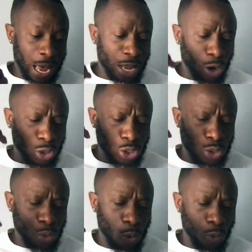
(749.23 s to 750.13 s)
and are
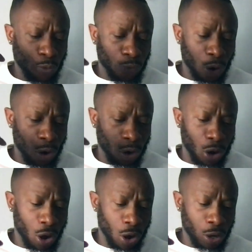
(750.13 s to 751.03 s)
so far
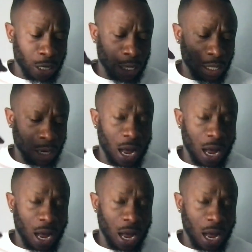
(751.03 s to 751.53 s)
gone in the